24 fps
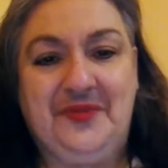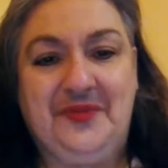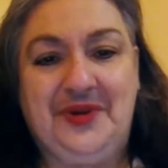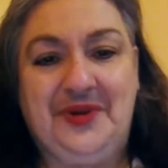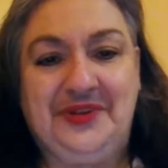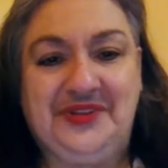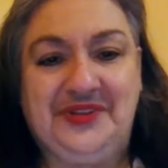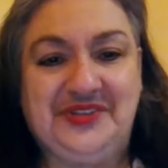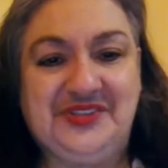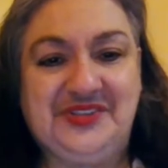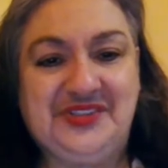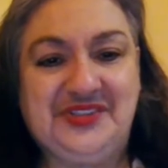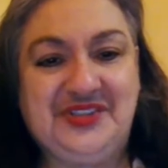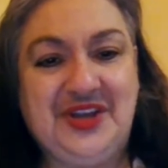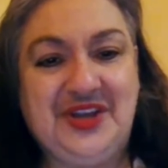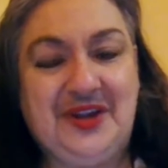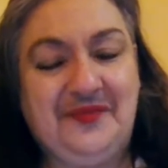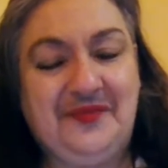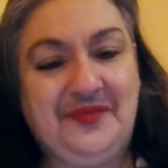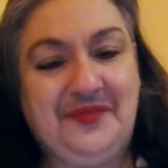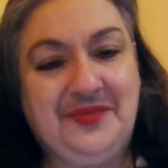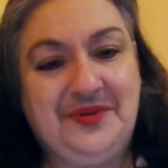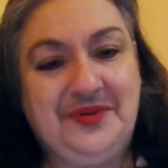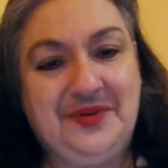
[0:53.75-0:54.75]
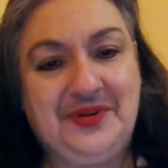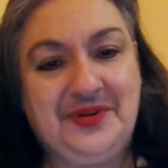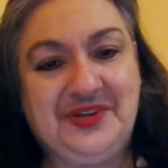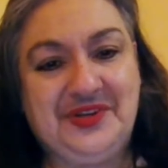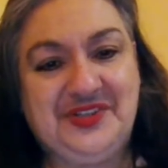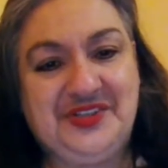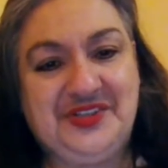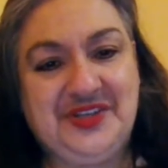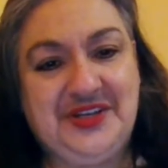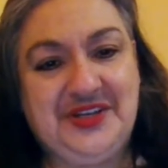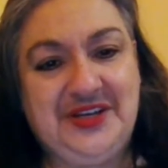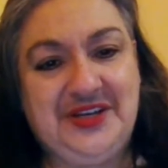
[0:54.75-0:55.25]
This is Jack from New York
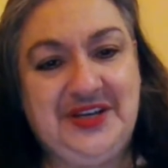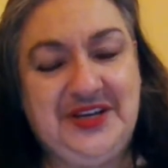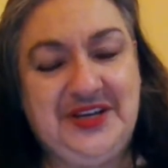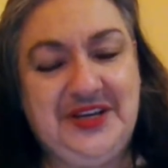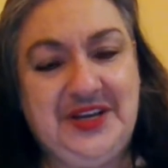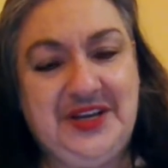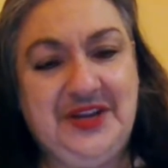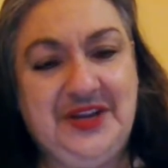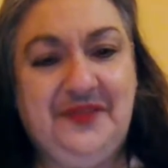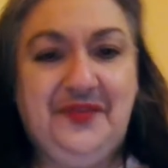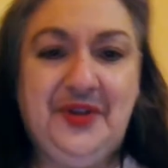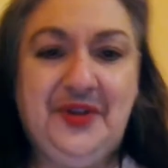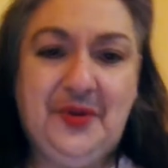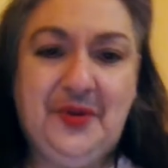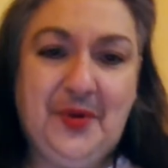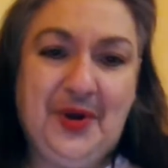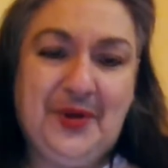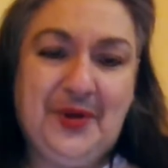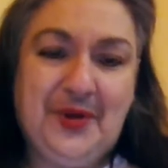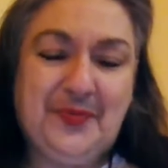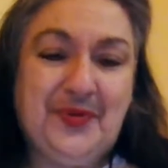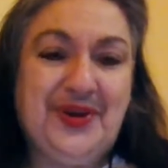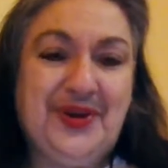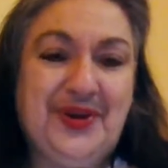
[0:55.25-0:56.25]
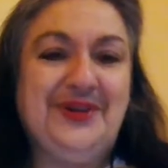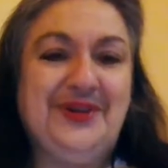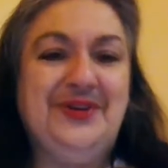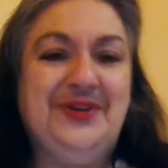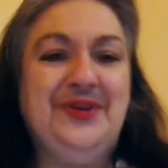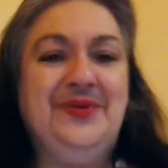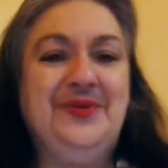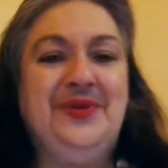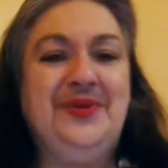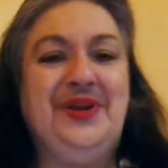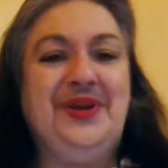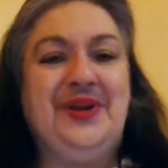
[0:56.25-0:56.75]
City. If you are brand
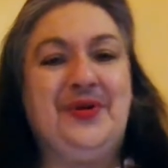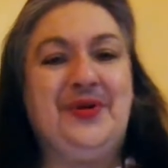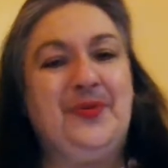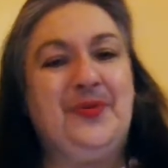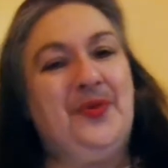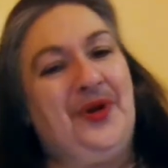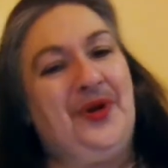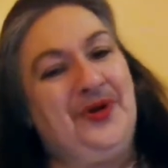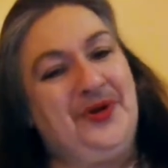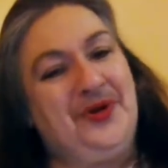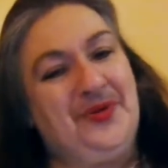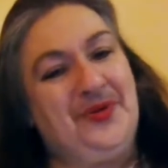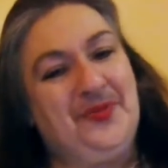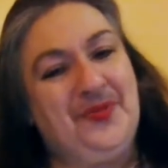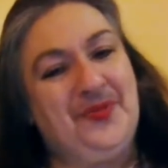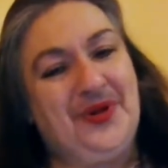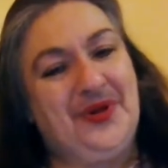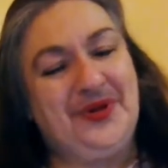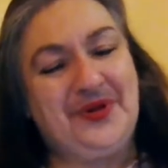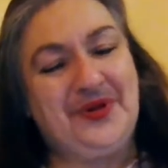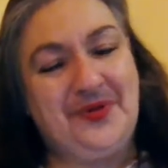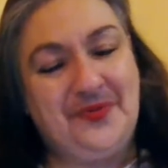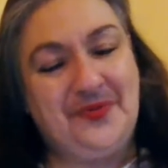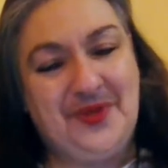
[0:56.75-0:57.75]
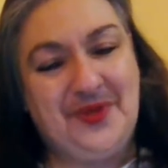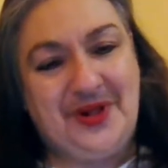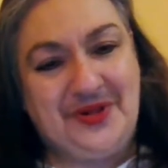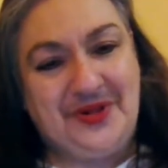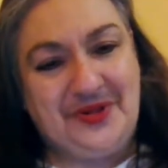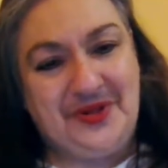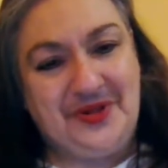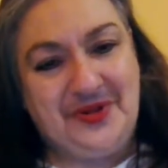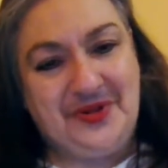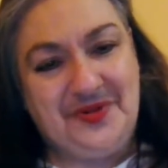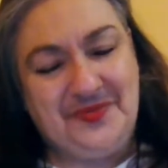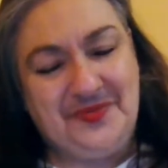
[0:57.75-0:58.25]
new here, welcome, welcome,
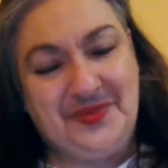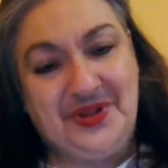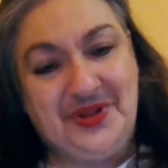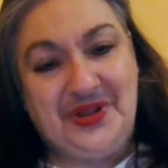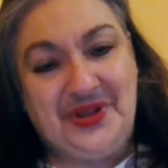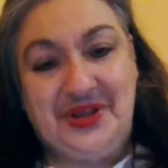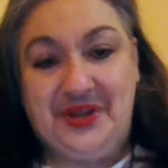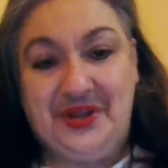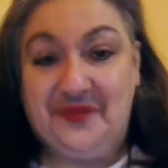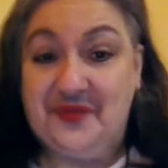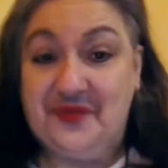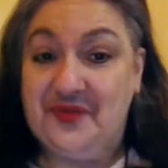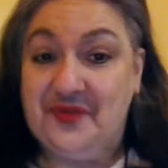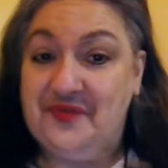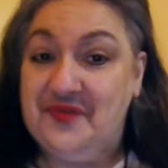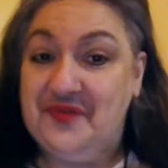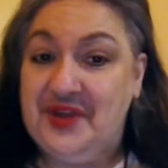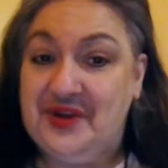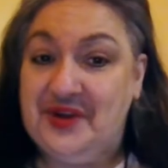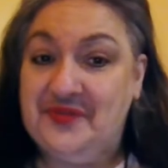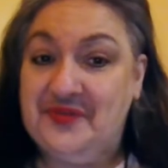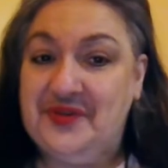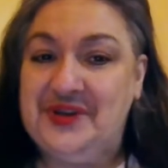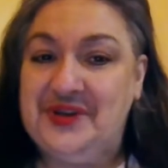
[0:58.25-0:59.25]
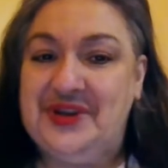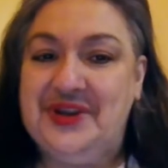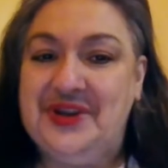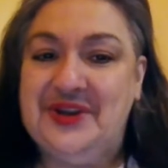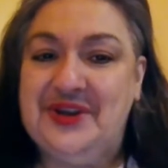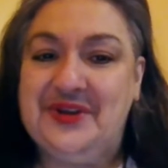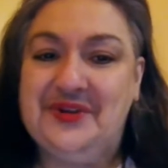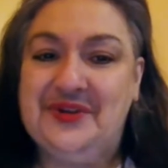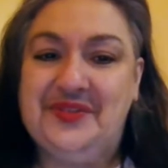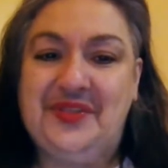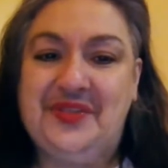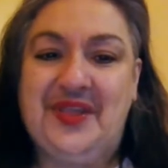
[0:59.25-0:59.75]
welcome. If you're a veteran
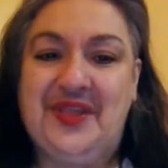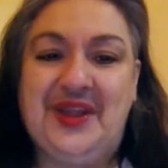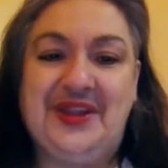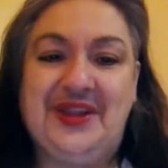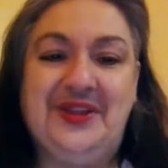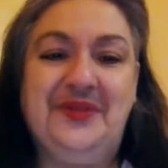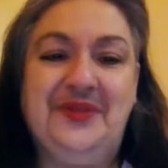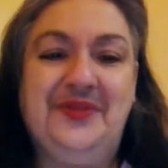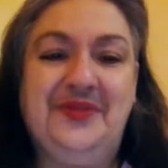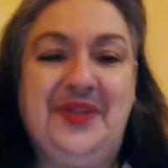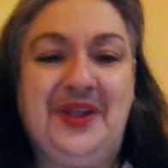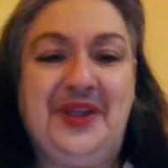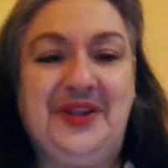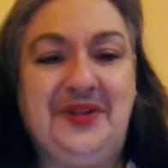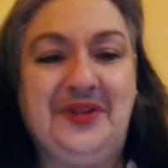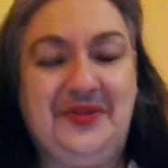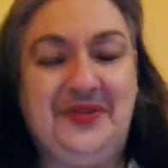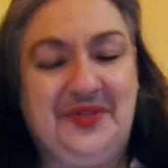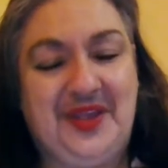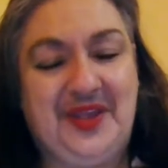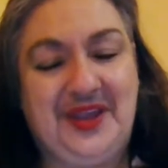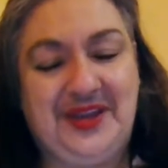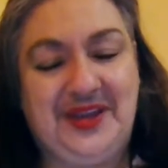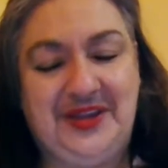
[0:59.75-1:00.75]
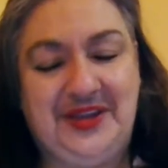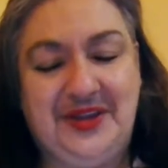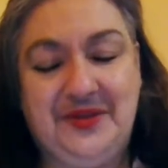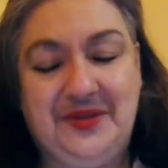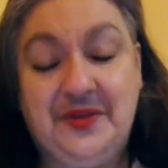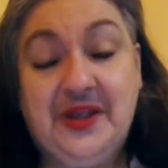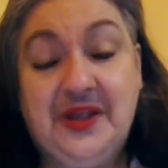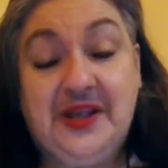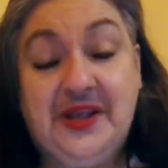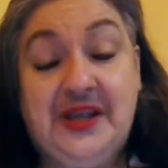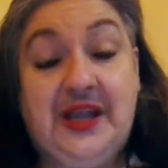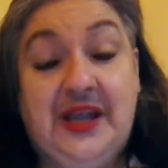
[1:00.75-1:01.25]
here, thank you, thank you, thank
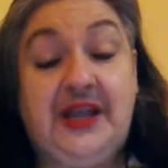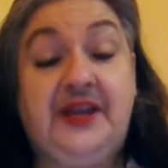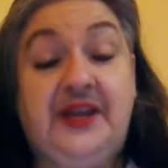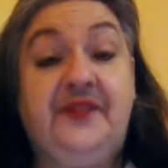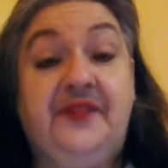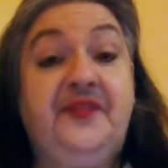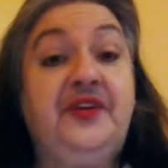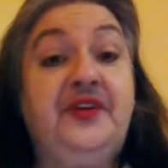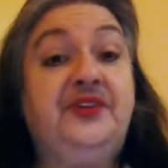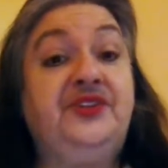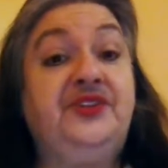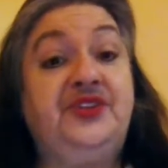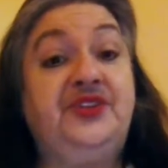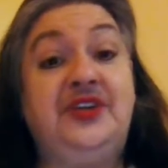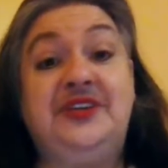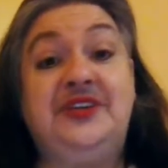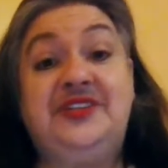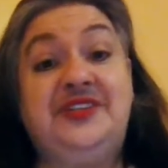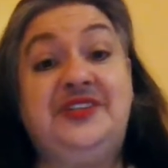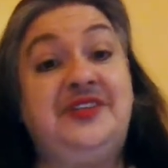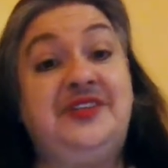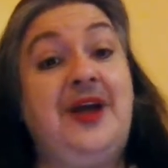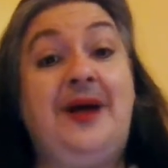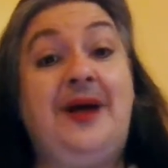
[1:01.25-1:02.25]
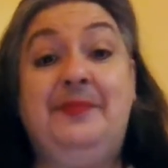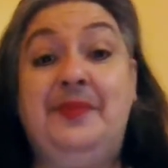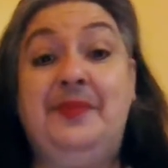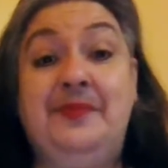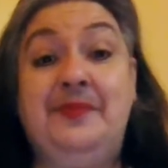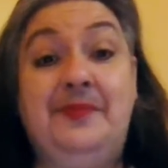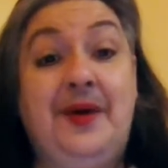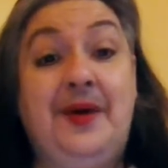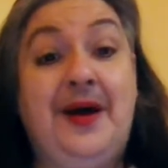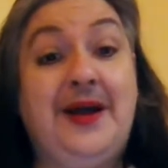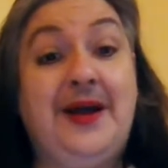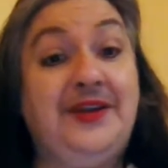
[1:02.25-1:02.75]
you. And if you're just stopping
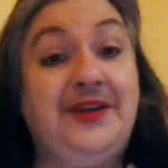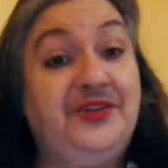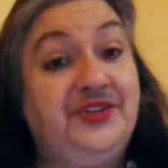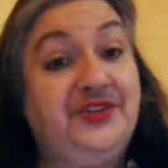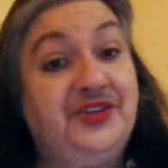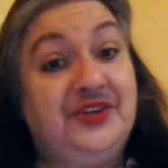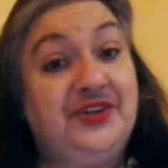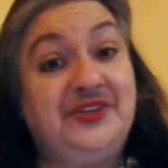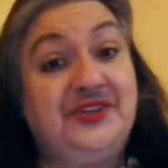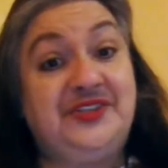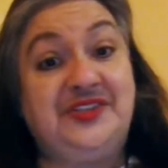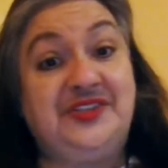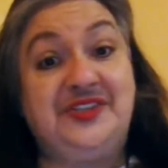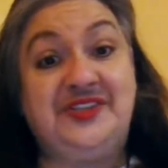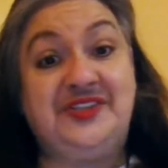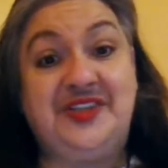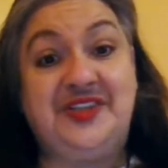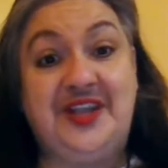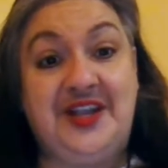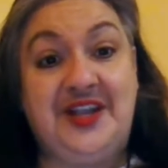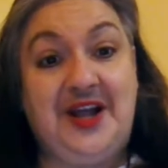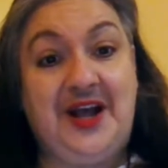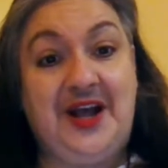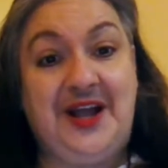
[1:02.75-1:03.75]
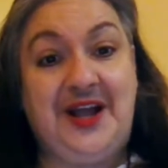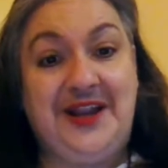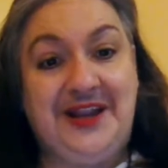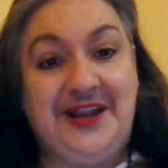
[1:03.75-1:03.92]
by just to say hi,